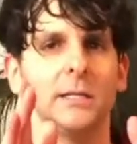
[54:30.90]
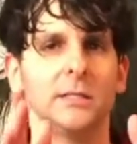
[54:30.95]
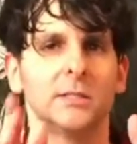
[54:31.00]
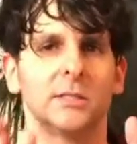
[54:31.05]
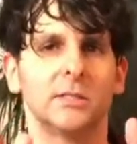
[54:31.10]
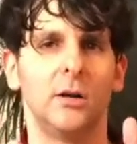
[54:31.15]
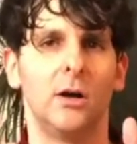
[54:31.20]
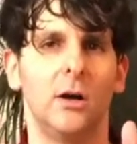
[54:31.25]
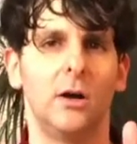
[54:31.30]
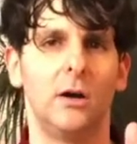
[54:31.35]

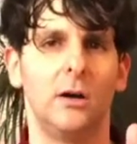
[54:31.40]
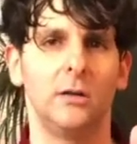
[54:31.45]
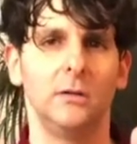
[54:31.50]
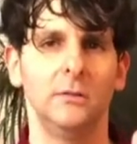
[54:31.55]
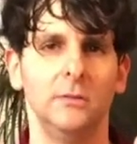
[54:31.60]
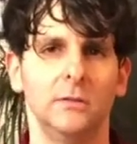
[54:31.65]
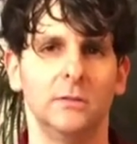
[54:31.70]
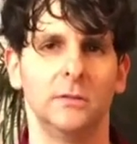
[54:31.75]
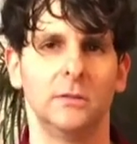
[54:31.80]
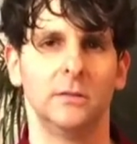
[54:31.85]

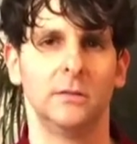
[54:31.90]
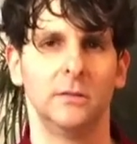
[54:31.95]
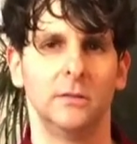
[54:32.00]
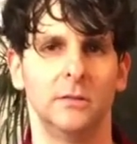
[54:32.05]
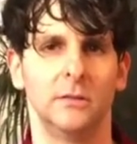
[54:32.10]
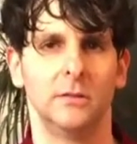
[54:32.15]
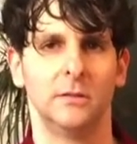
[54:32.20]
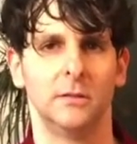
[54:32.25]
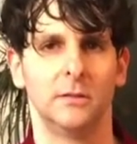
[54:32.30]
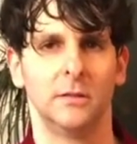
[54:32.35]
song,
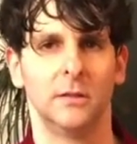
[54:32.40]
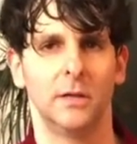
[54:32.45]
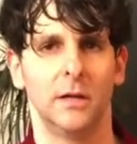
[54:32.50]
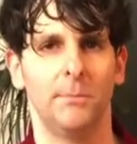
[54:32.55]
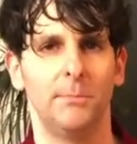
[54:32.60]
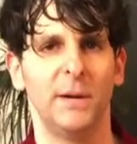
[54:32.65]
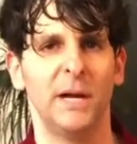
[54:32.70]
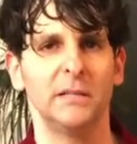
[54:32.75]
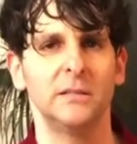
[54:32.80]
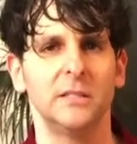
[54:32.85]

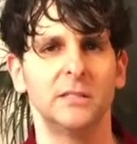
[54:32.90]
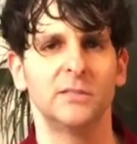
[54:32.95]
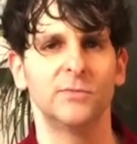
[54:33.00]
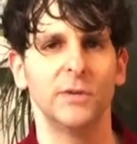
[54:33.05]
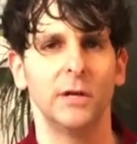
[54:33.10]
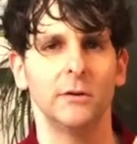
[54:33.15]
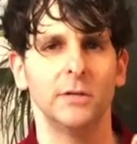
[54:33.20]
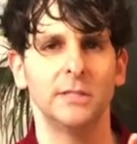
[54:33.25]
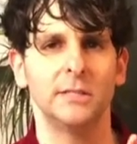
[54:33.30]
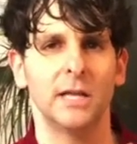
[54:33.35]
about this
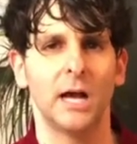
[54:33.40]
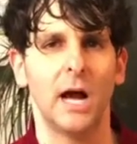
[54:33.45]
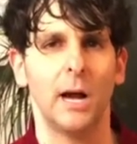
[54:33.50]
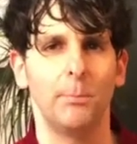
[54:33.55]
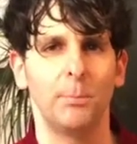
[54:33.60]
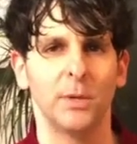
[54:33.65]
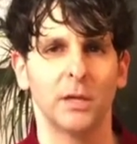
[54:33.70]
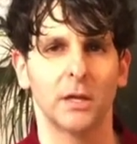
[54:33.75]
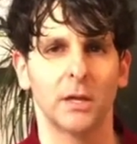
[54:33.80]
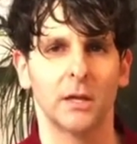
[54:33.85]
very
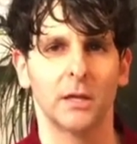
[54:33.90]
topic.